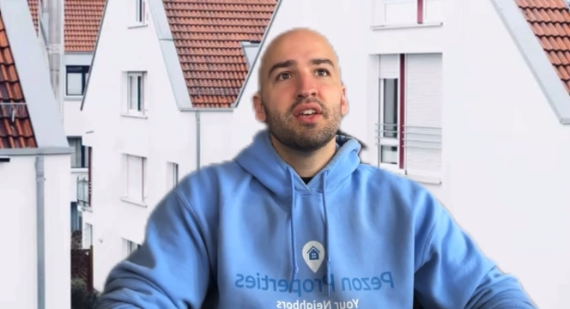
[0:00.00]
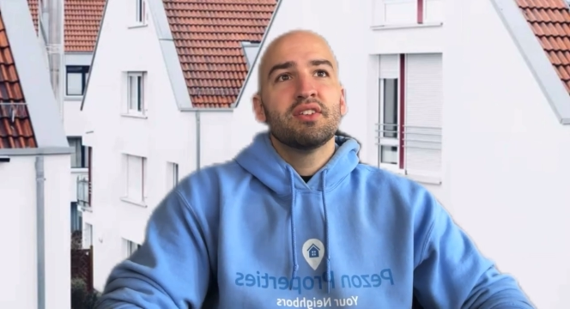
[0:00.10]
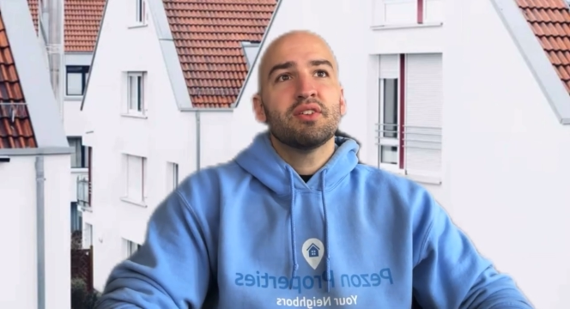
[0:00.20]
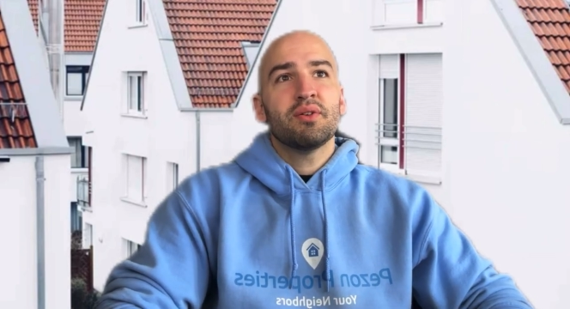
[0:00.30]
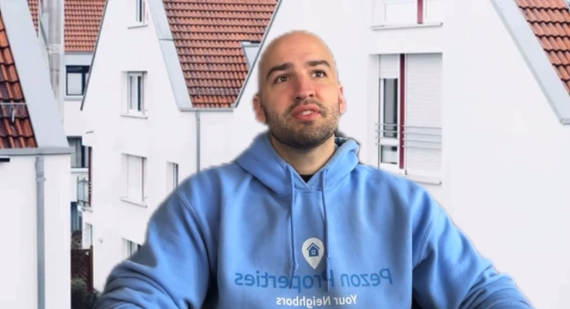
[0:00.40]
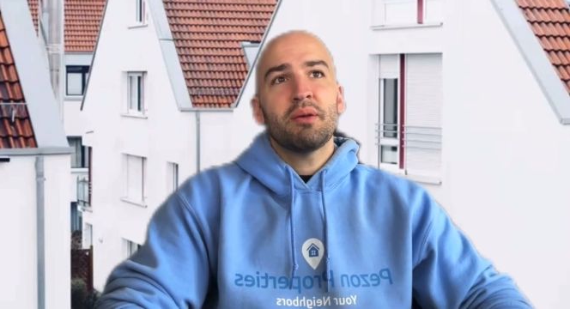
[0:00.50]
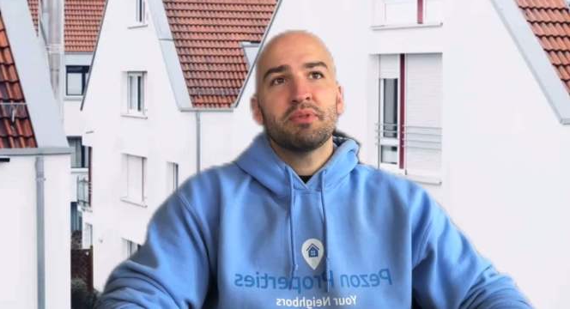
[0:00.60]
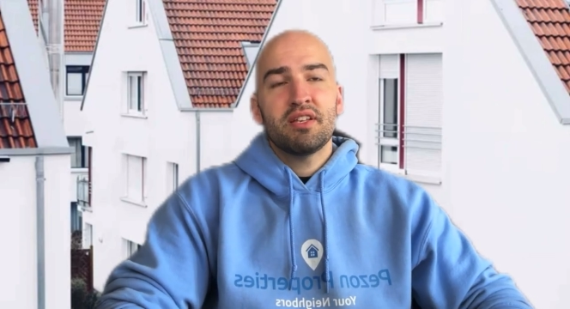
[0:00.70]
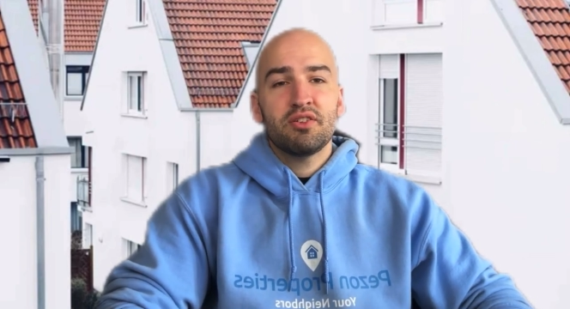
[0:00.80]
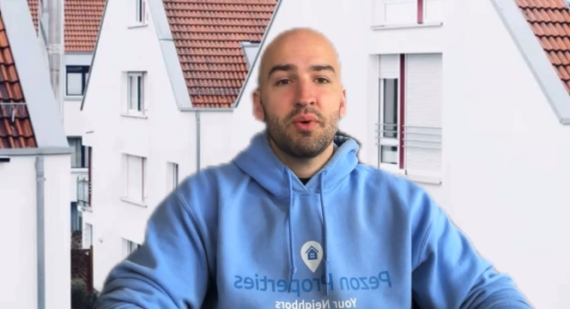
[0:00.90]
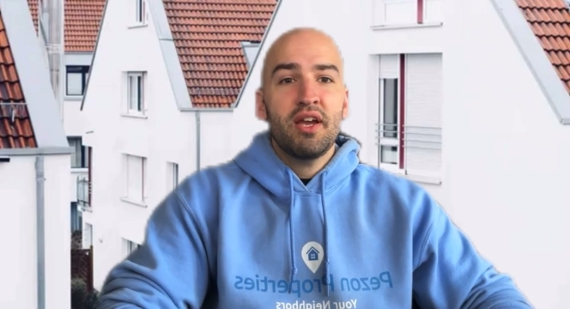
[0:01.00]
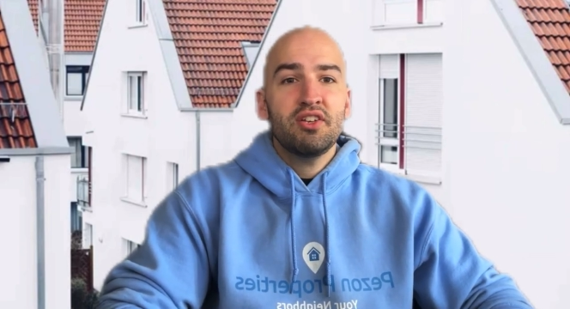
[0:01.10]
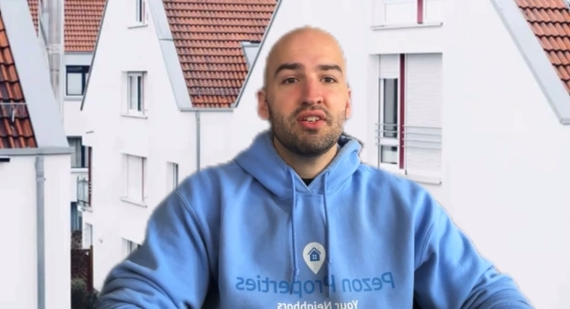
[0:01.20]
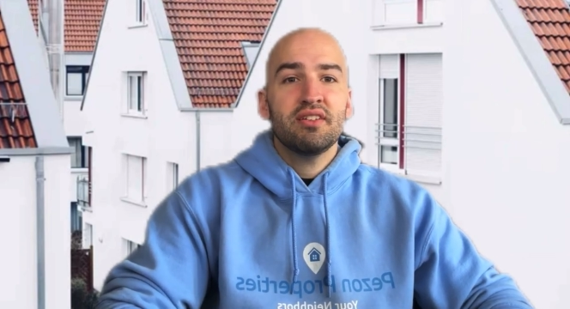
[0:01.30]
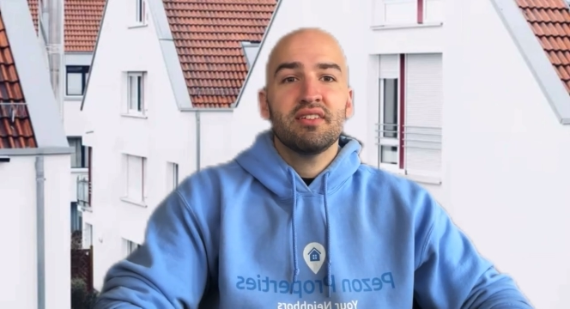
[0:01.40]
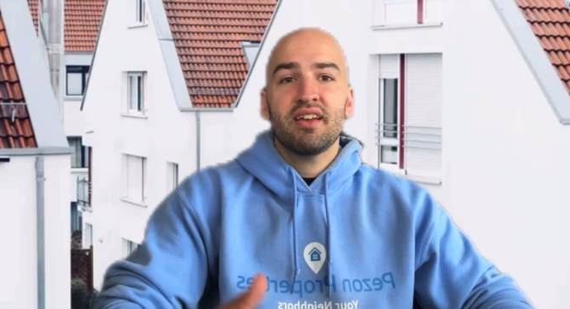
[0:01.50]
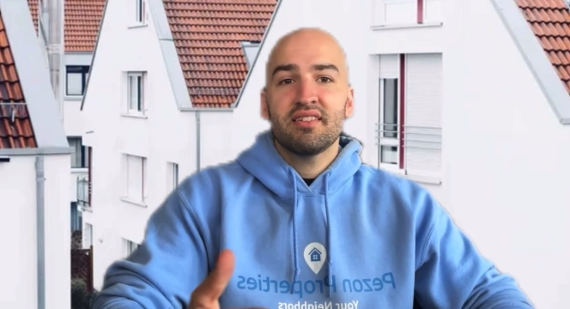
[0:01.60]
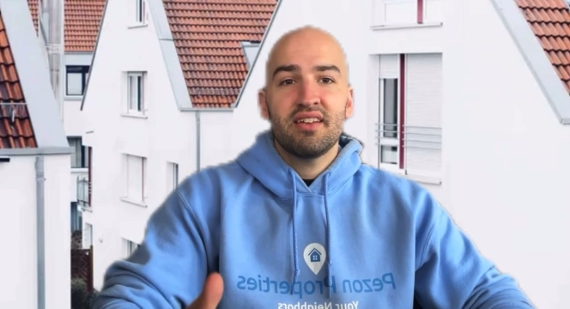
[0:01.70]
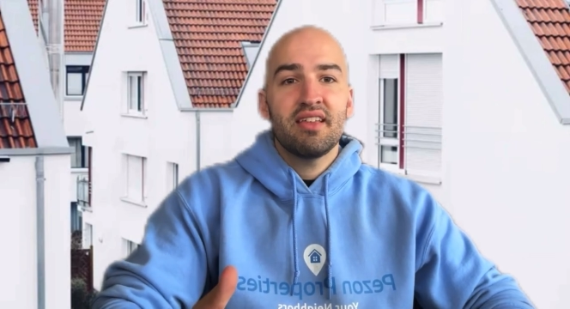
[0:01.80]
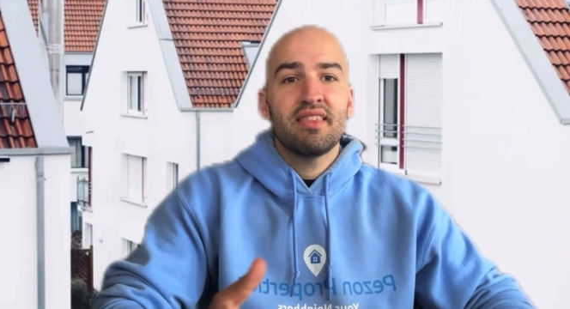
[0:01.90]
So in some situations, like I
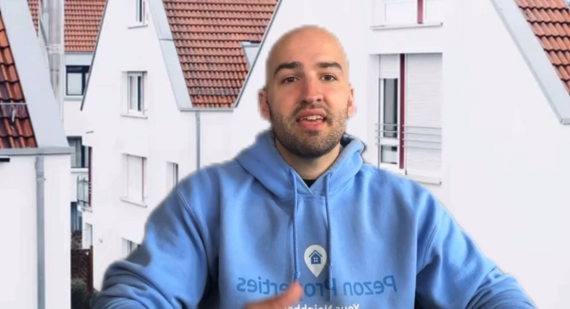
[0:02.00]
said,